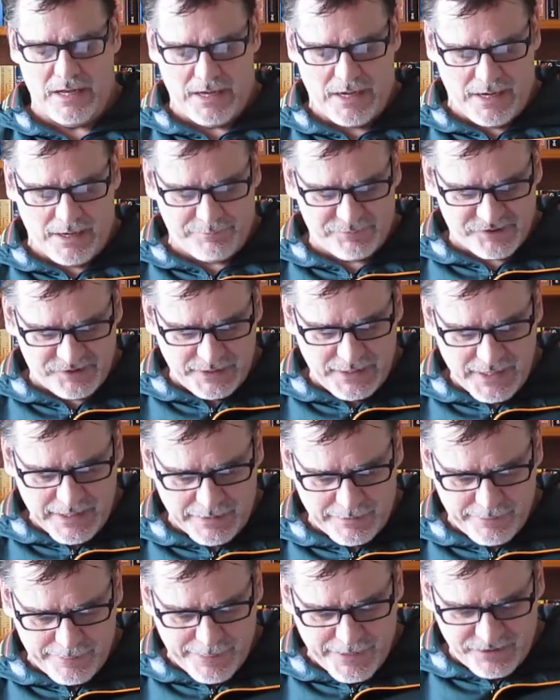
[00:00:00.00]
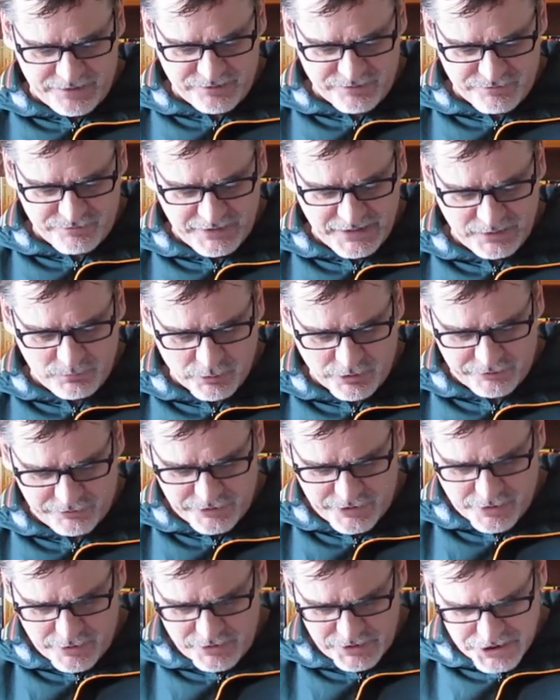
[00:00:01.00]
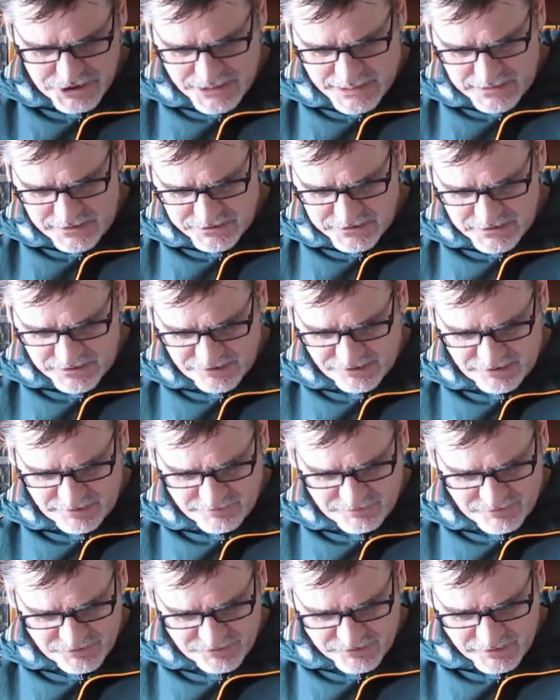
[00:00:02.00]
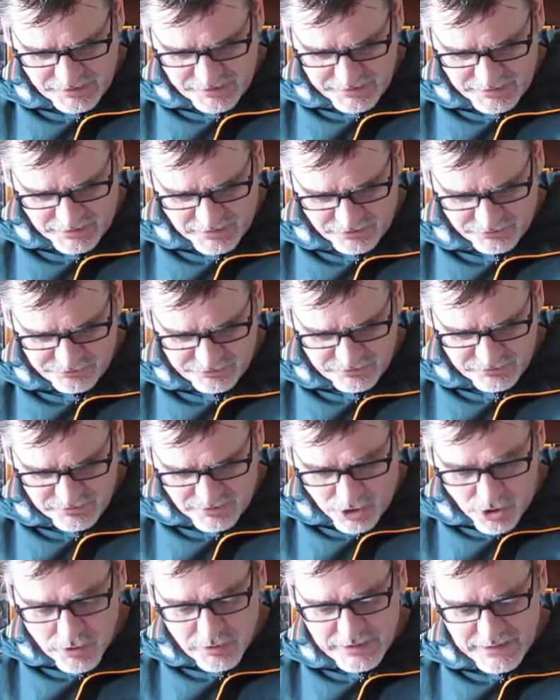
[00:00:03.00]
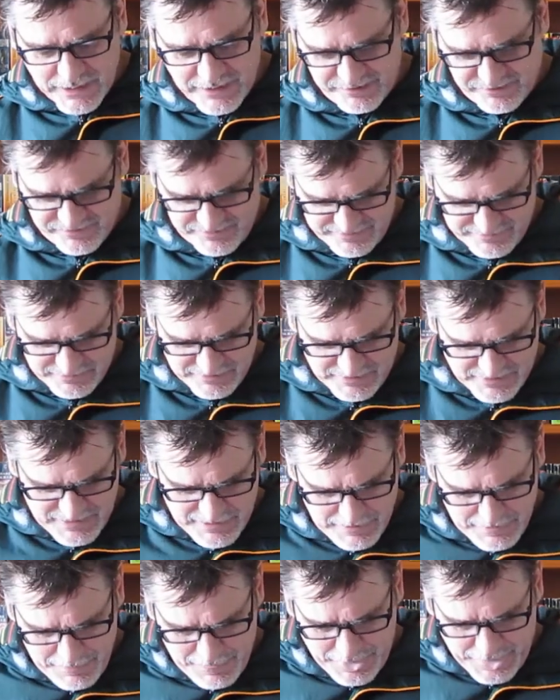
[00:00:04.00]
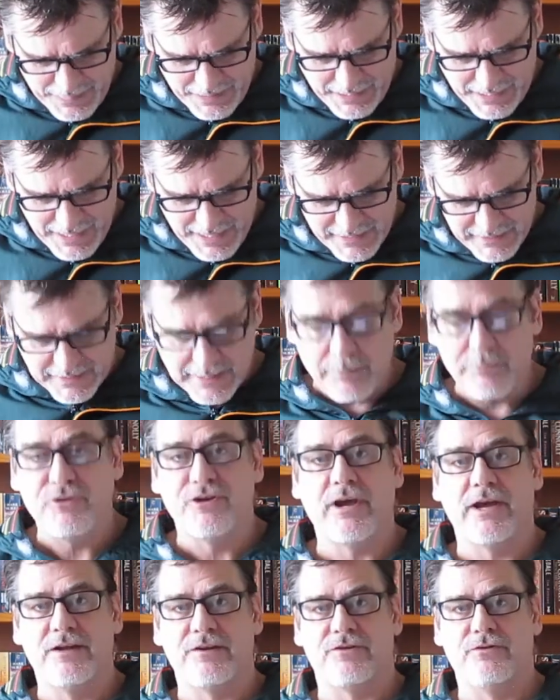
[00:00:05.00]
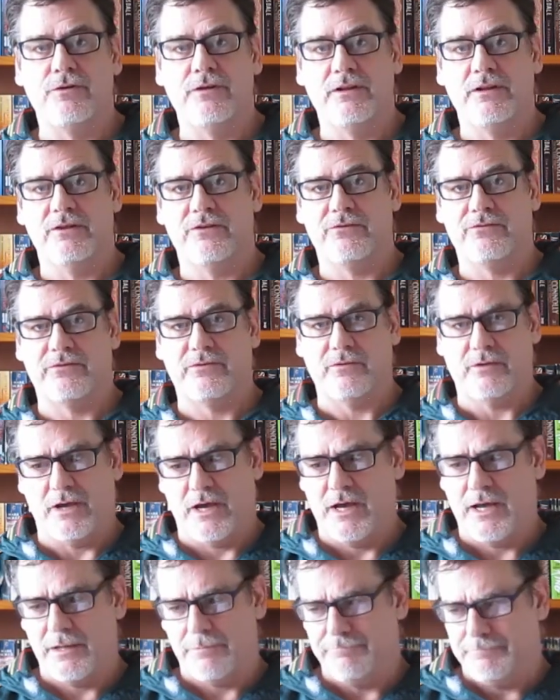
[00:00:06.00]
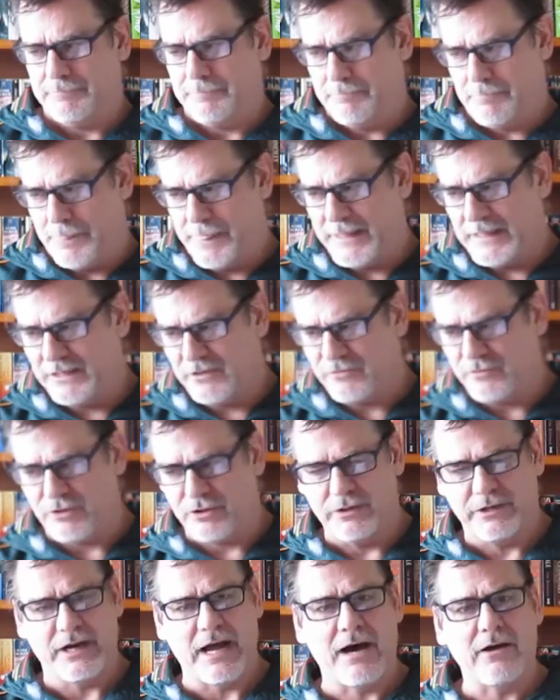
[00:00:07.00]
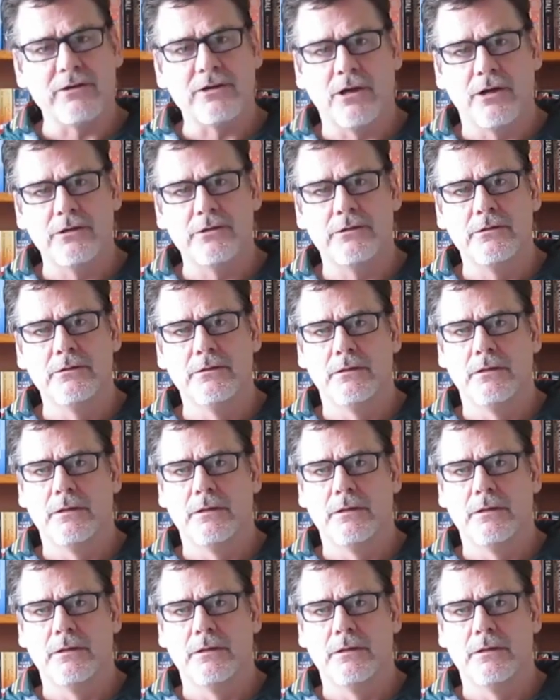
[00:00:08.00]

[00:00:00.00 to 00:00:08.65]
Um, so yeah, that's a read what your own challenge. Let's see if there's anything else. Oh yes, and MJ is doing this uh, thing that you can download